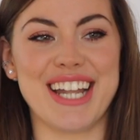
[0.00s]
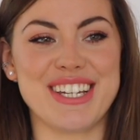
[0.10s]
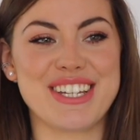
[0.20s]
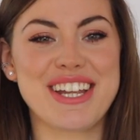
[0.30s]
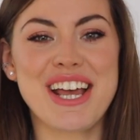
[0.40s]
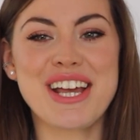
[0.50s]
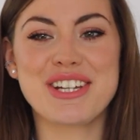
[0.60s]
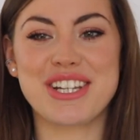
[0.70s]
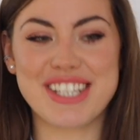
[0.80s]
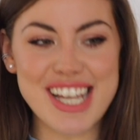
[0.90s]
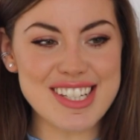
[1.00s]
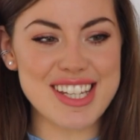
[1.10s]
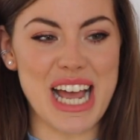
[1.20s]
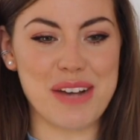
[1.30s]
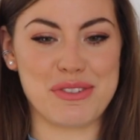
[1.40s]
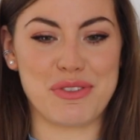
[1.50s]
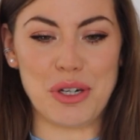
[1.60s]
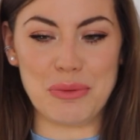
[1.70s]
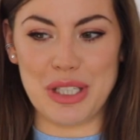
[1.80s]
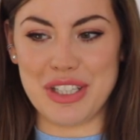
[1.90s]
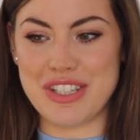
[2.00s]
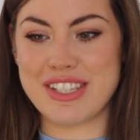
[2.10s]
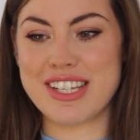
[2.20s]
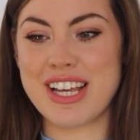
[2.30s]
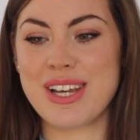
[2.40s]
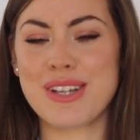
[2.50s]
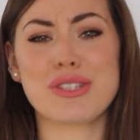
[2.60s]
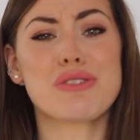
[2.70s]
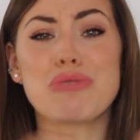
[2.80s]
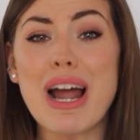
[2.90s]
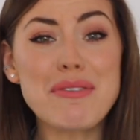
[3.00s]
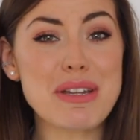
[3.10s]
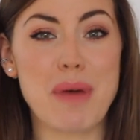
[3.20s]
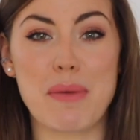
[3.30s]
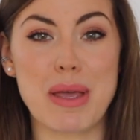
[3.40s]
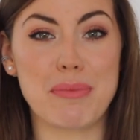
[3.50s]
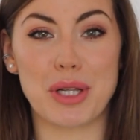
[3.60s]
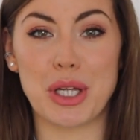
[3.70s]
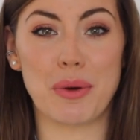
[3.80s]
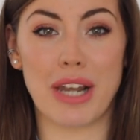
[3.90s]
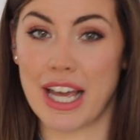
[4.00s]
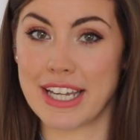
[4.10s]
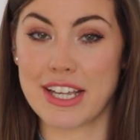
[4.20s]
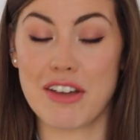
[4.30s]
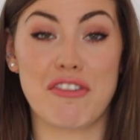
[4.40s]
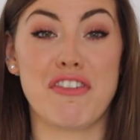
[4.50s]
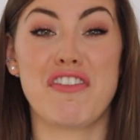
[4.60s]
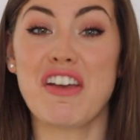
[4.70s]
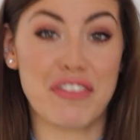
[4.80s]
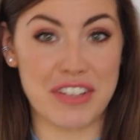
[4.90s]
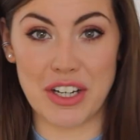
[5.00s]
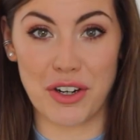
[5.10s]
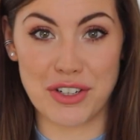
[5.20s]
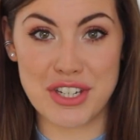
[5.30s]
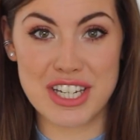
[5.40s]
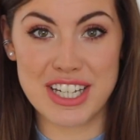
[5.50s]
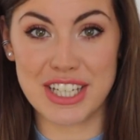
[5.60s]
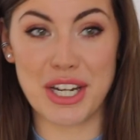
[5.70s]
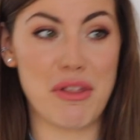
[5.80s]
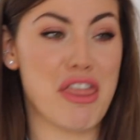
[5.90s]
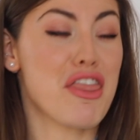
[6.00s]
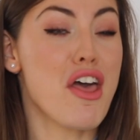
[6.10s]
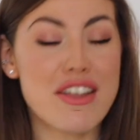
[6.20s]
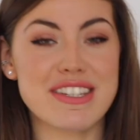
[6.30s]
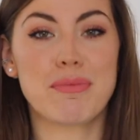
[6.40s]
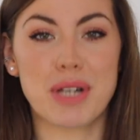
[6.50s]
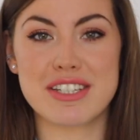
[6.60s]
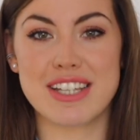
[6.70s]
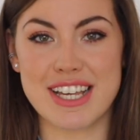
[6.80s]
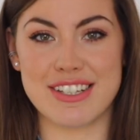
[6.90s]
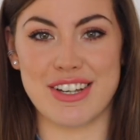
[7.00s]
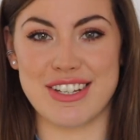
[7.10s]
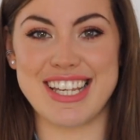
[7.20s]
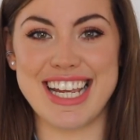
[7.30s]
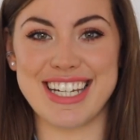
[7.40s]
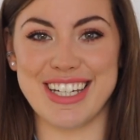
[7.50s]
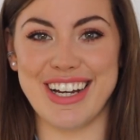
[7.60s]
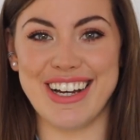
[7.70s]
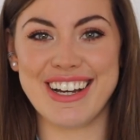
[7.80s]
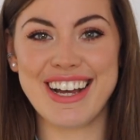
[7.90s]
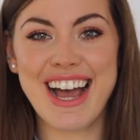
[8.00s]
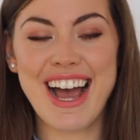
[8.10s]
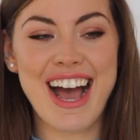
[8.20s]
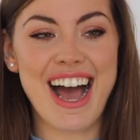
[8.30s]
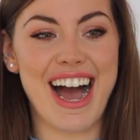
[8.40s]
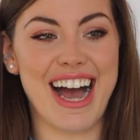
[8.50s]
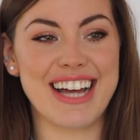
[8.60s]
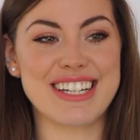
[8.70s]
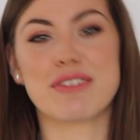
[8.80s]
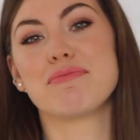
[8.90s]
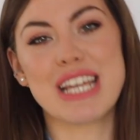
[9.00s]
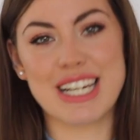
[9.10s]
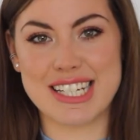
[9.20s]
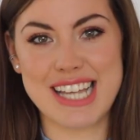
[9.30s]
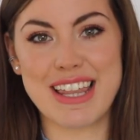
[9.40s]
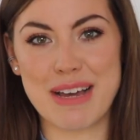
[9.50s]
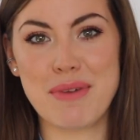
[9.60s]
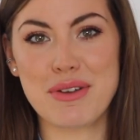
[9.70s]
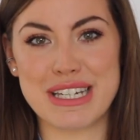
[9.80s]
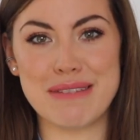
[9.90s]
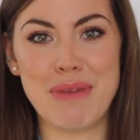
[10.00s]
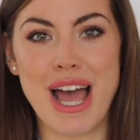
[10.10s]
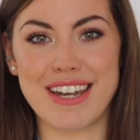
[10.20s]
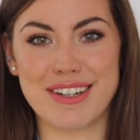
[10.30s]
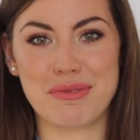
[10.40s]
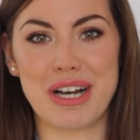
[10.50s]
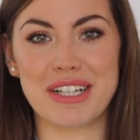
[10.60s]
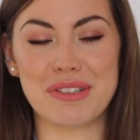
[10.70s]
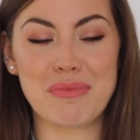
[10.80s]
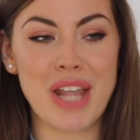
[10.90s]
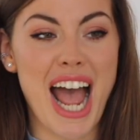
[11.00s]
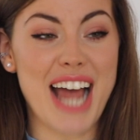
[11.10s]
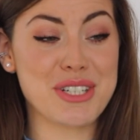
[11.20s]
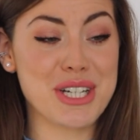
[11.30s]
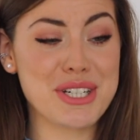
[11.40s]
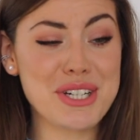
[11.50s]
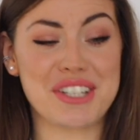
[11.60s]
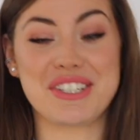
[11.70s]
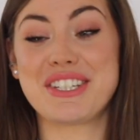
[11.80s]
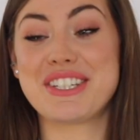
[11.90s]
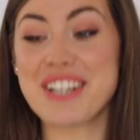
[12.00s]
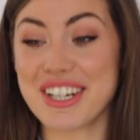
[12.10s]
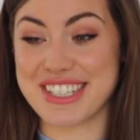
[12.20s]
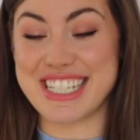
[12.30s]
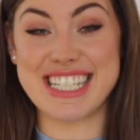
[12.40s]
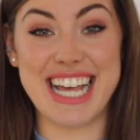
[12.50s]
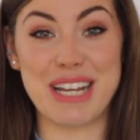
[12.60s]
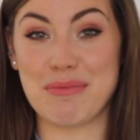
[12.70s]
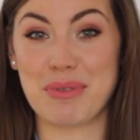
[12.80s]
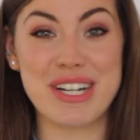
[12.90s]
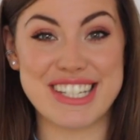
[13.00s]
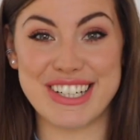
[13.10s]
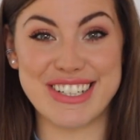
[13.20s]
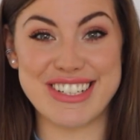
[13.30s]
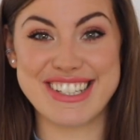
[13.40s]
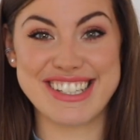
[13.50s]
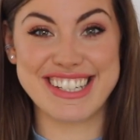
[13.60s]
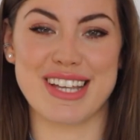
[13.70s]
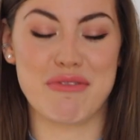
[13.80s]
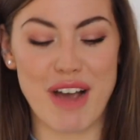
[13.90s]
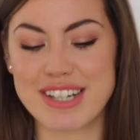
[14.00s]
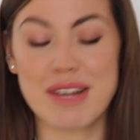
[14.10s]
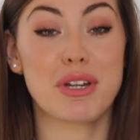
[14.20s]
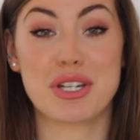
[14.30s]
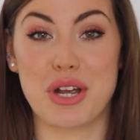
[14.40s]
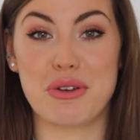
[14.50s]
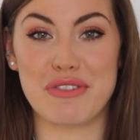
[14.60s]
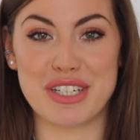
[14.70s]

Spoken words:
And she sits in the House of Commons, surrounded by people who are like 50 odd, you know, 30 plus years her senior, and need I say they're mostly men as well, and she just doesn't take prisoners. In fact, I'm going to show you a